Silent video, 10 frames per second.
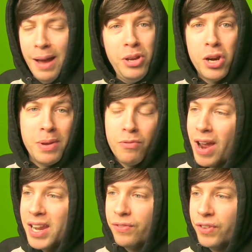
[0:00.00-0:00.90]
I'm gonna be
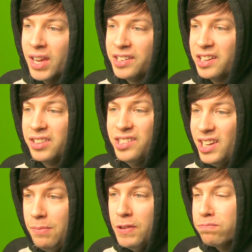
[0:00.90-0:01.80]
ready for this, and the
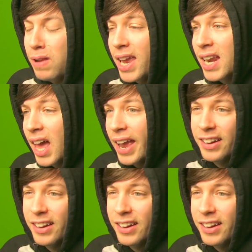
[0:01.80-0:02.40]
team is playing like,